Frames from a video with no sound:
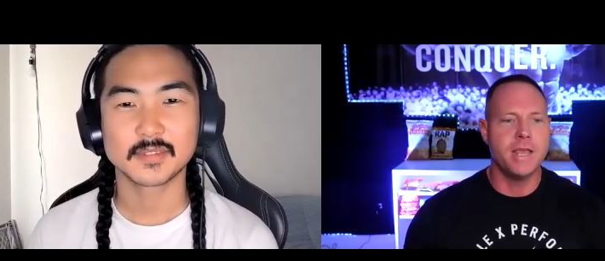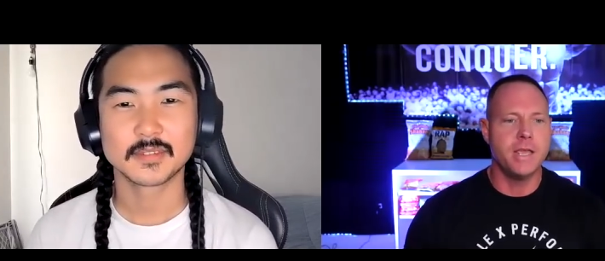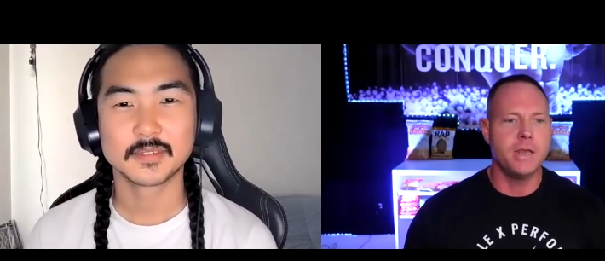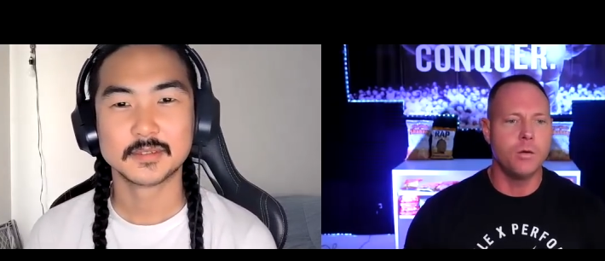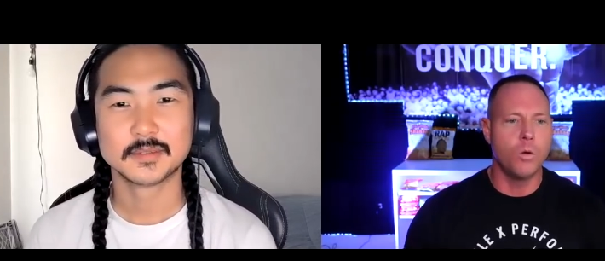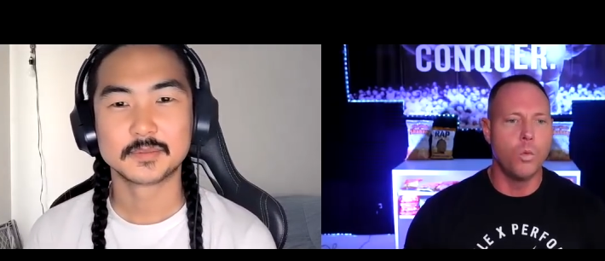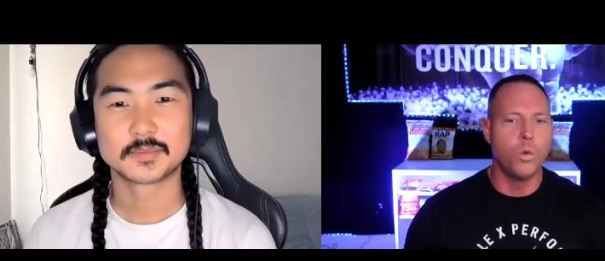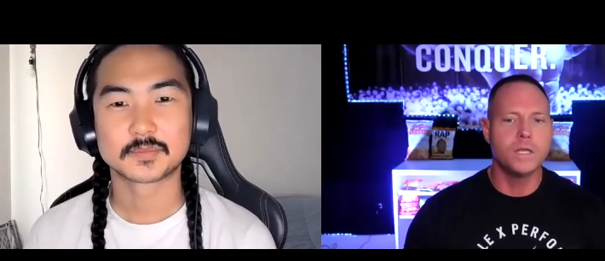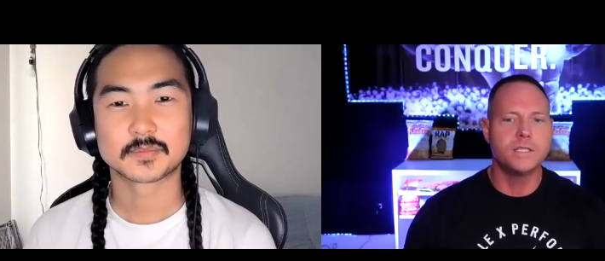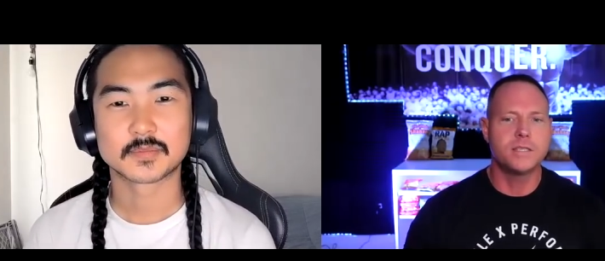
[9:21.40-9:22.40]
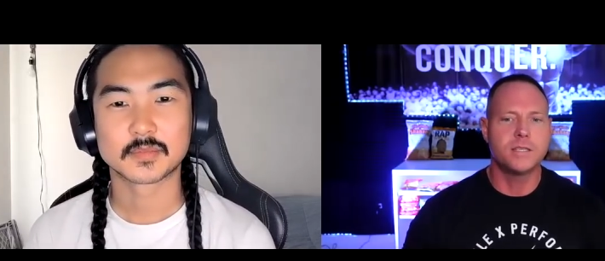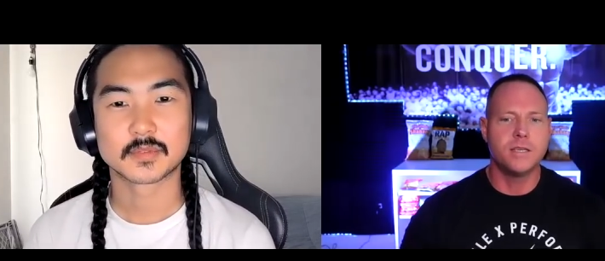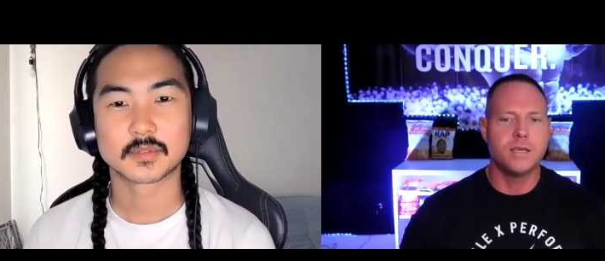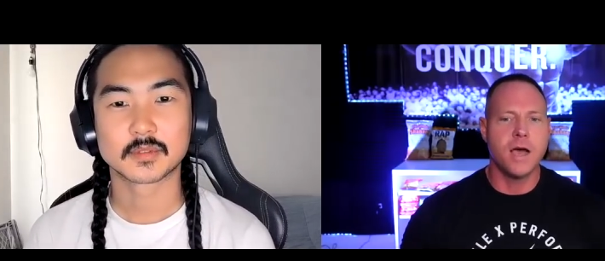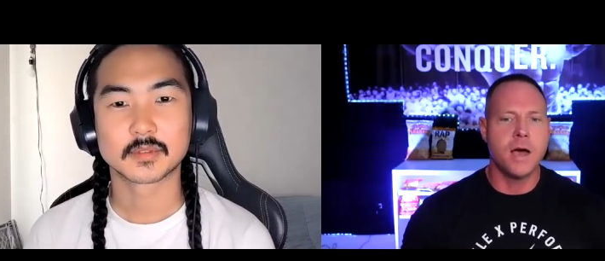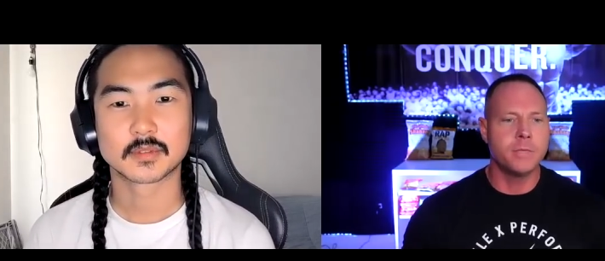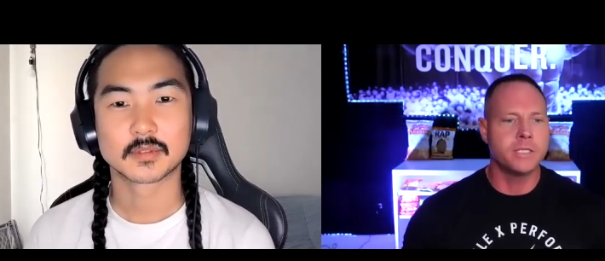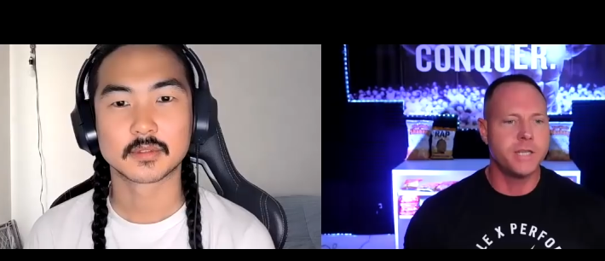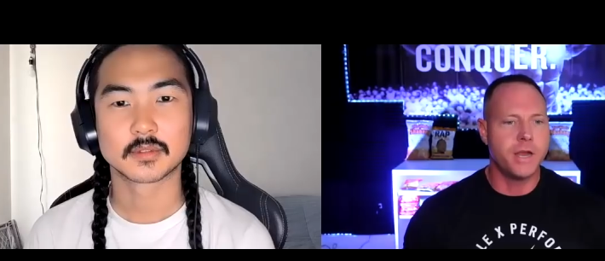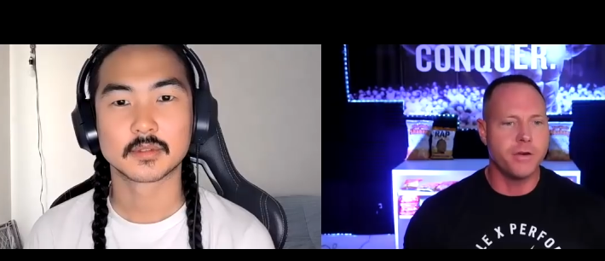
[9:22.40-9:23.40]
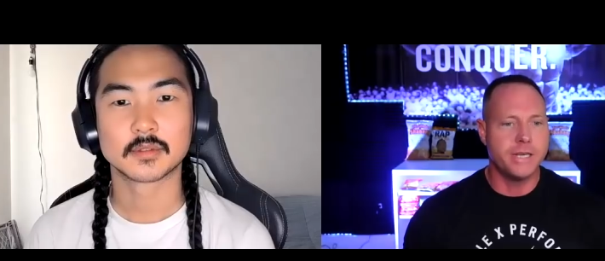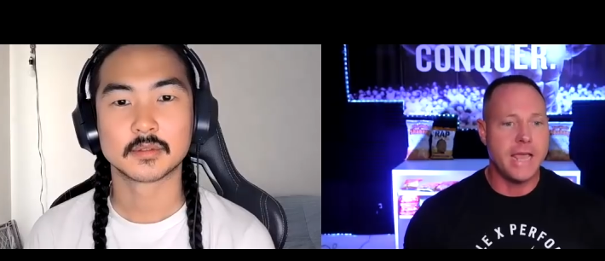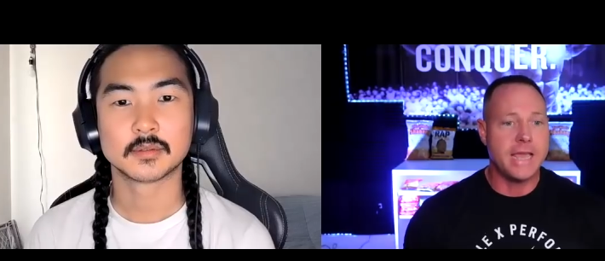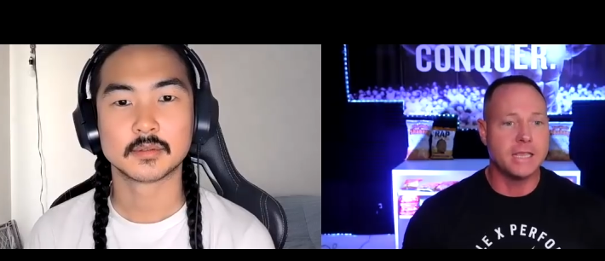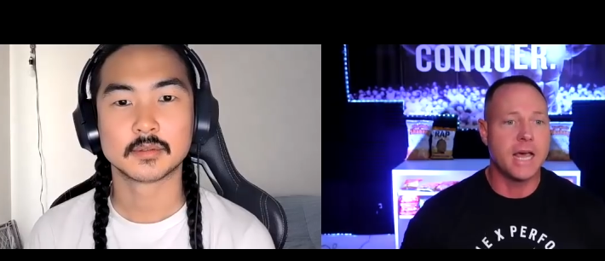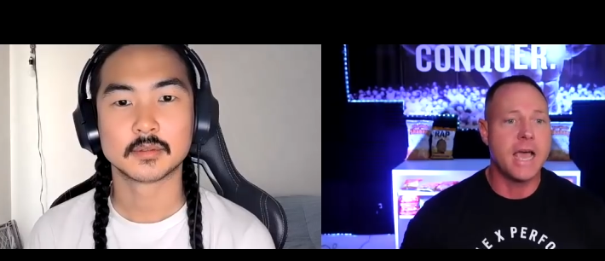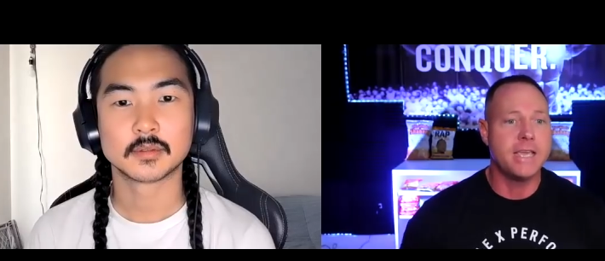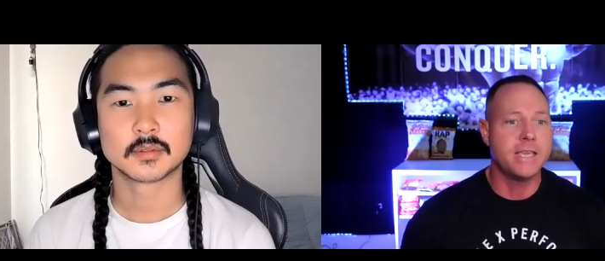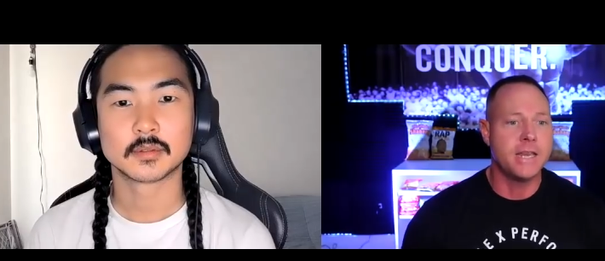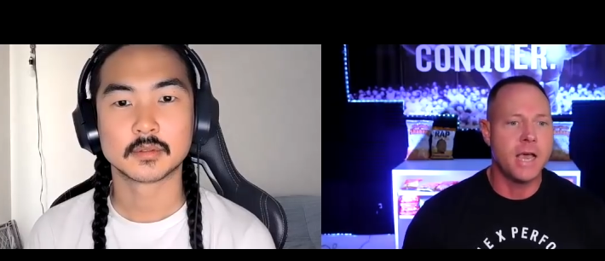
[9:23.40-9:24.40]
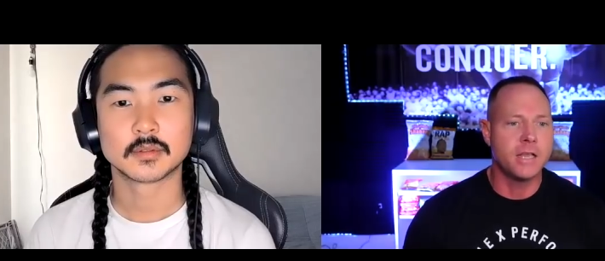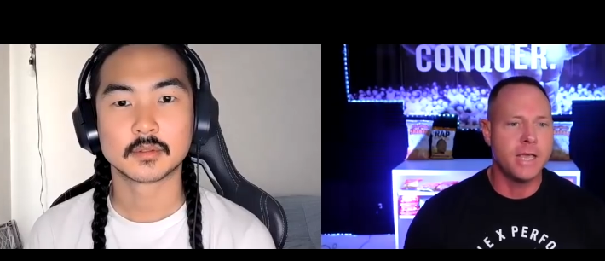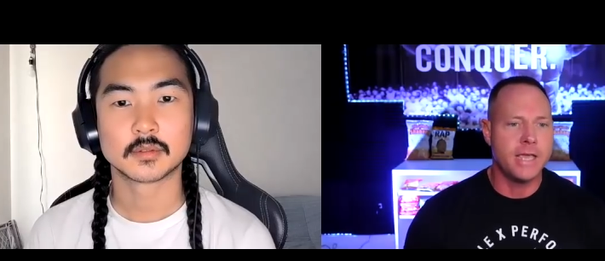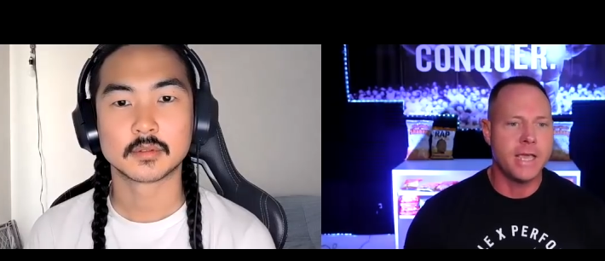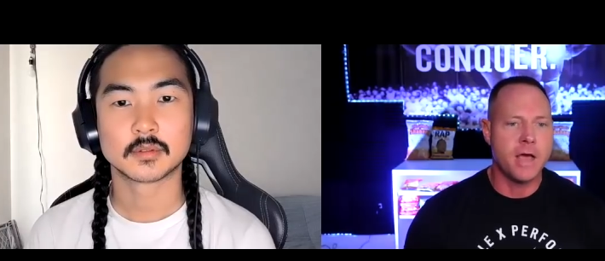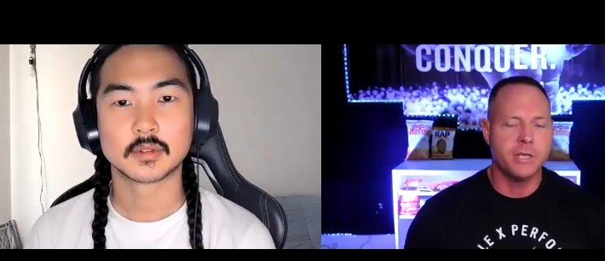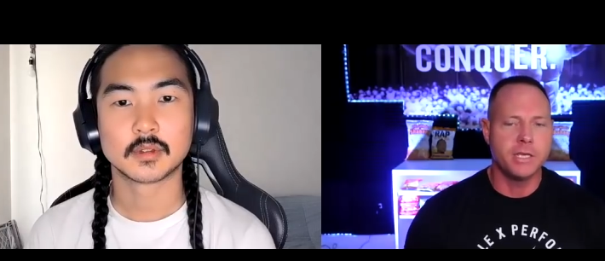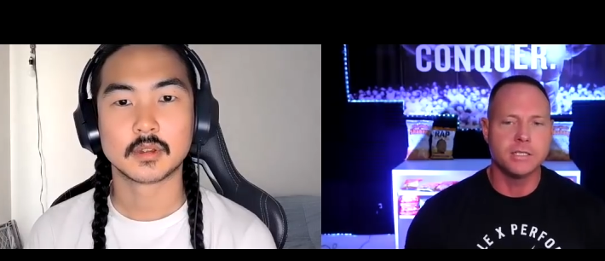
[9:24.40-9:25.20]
Speaker 1: in, what's commissary day like in L A County?